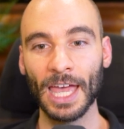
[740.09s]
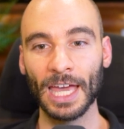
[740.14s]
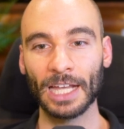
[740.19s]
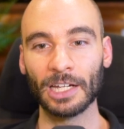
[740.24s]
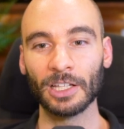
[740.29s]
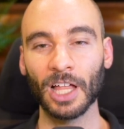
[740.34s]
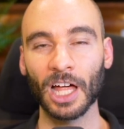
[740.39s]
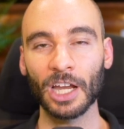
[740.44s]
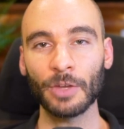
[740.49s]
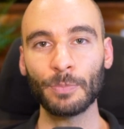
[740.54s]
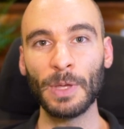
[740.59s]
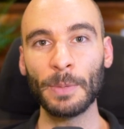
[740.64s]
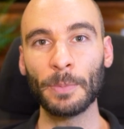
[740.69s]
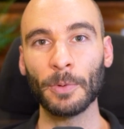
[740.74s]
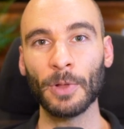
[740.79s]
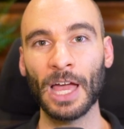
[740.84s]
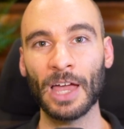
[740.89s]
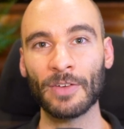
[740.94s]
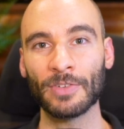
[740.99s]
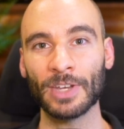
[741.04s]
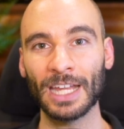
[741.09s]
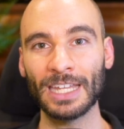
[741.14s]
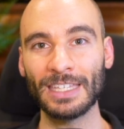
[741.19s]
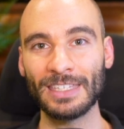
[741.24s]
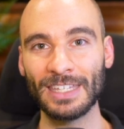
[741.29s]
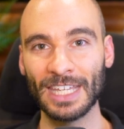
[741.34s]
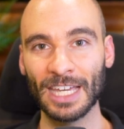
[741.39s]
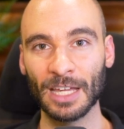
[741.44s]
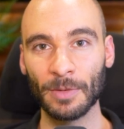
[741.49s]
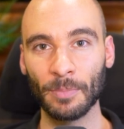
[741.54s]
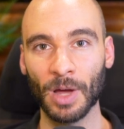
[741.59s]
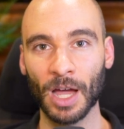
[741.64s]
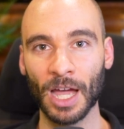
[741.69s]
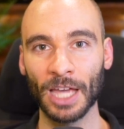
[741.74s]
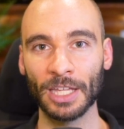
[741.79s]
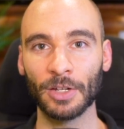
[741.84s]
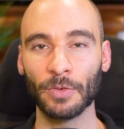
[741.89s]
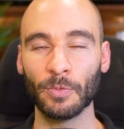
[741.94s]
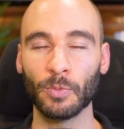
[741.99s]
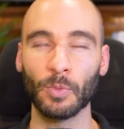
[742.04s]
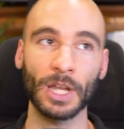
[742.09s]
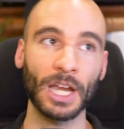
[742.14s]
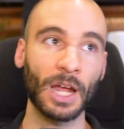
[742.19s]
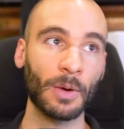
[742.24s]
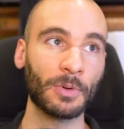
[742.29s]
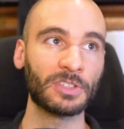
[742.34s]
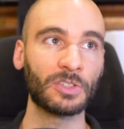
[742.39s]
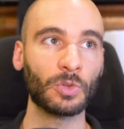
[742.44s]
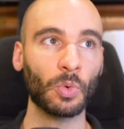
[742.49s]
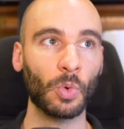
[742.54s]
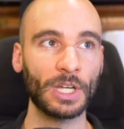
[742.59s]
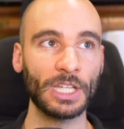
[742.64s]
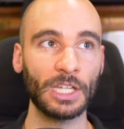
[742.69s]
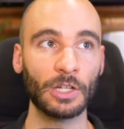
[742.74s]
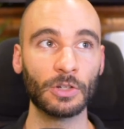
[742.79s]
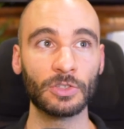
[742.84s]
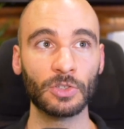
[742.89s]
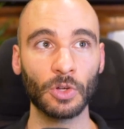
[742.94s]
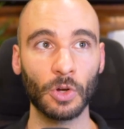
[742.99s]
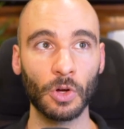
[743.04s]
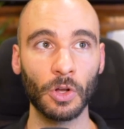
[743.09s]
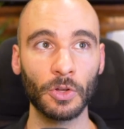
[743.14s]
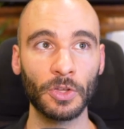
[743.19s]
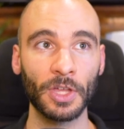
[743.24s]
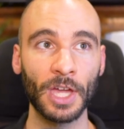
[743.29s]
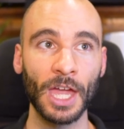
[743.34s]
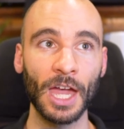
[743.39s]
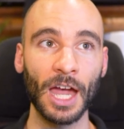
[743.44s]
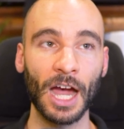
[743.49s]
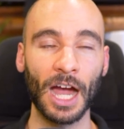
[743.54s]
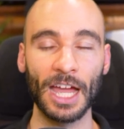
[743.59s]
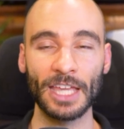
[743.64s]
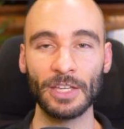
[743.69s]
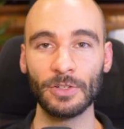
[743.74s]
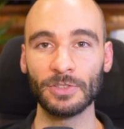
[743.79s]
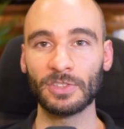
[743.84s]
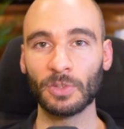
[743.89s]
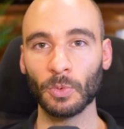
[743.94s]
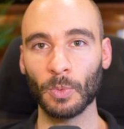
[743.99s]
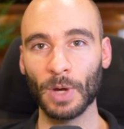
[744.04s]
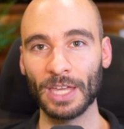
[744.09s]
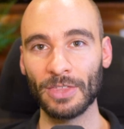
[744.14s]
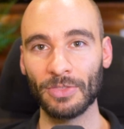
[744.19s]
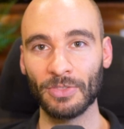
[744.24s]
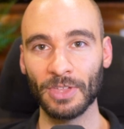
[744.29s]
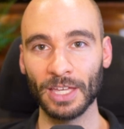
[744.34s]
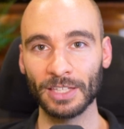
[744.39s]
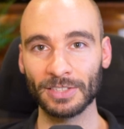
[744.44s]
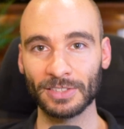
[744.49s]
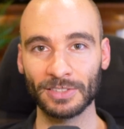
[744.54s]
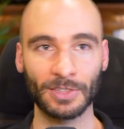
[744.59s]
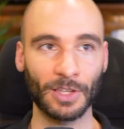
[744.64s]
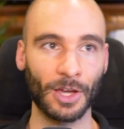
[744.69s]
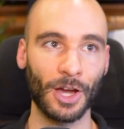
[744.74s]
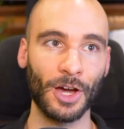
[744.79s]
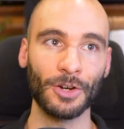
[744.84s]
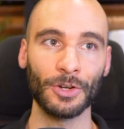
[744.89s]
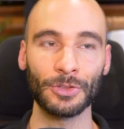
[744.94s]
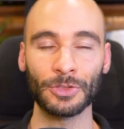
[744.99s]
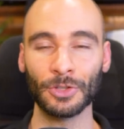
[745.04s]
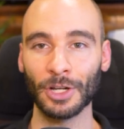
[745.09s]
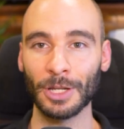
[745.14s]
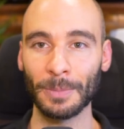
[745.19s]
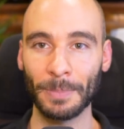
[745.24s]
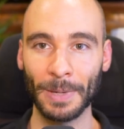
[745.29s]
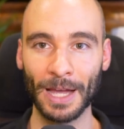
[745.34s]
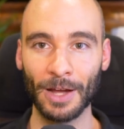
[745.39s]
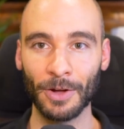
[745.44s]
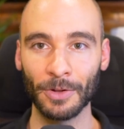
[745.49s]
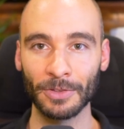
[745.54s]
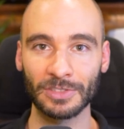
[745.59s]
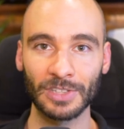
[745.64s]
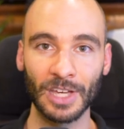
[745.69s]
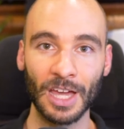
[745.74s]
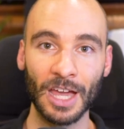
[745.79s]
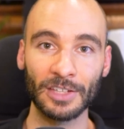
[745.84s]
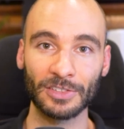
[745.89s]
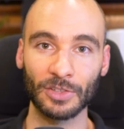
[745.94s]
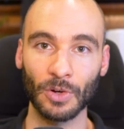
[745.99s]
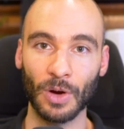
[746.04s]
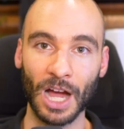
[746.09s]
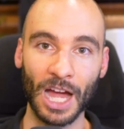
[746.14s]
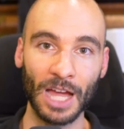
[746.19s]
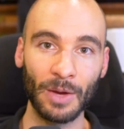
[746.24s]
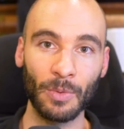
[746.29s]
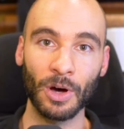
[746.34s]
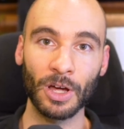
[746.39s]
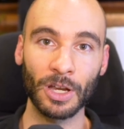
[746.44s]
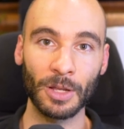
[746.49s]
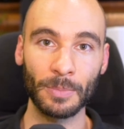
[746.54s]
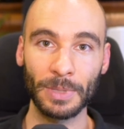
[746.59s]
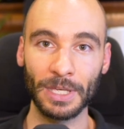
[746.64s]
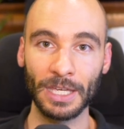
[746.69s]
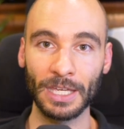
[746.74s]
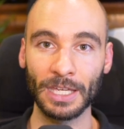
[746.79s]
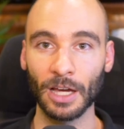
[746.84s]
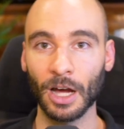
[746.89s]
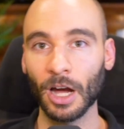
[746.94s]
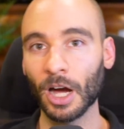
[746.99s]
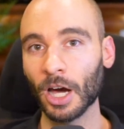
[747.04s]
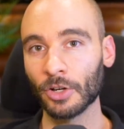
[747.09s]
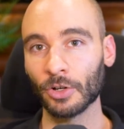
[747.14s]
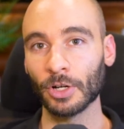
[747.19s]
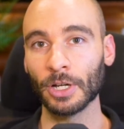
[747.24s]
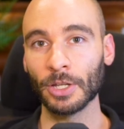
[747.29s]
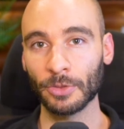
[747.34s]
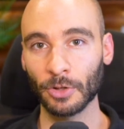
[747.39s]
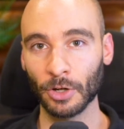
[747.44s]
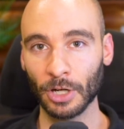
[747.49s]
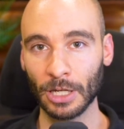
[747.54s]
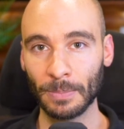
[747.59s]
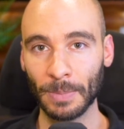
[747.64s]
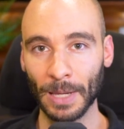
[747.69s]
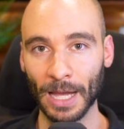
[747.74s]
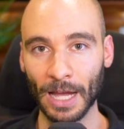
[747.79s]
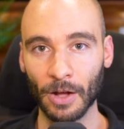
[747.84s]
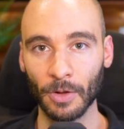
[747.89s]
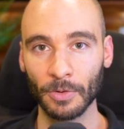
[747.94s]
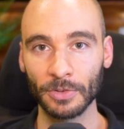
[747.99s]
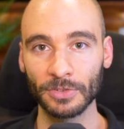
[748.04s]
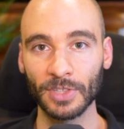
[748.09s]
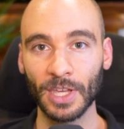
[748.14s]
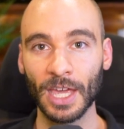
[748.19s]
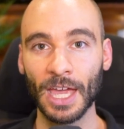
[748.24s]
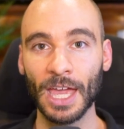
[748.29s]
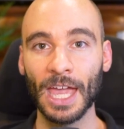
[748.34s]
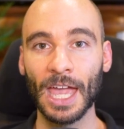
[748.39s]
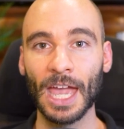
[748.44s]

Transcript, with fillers: And a lot of people have an idea in mind of, when I was twenty years old, I used to weigh this, one hundred thirty pounds, so I want to be one hundred thirty pounds.